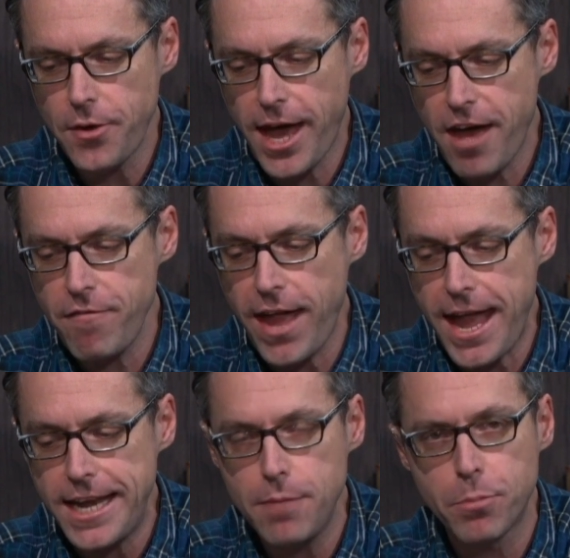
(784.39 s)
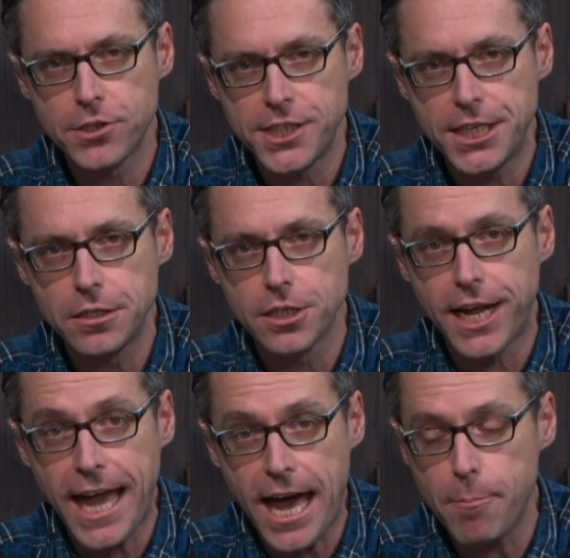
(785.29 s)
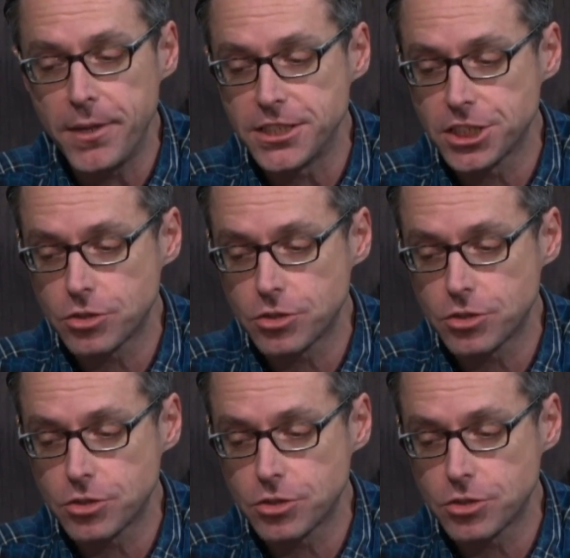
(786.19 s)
Do you have any particular capping